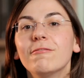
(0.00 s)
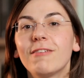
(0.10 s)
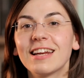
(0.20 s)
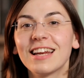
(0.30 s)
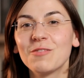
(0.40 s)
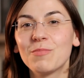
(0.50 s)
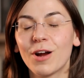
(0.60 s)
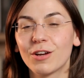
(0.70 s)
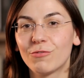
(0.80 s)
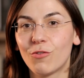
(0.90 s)
Finally,
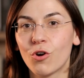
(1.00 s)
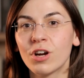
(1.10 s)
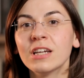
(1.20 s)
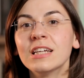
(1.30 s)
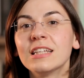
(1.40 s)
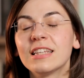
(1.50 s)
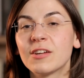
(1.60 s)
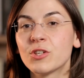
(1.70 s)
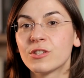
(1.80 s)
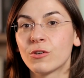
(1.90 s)
part 4
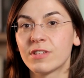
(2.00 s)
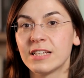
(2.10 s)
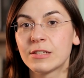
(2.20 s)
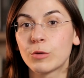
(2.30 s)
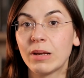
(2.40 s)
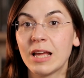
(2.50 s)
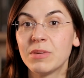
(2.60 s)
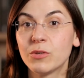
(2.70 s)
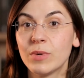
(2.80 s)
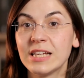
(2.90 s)
touches on the interplay
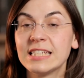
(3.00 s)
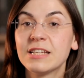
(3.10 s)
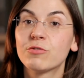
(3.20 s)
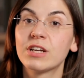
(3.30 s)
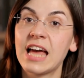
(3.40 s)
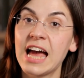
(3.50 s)
between different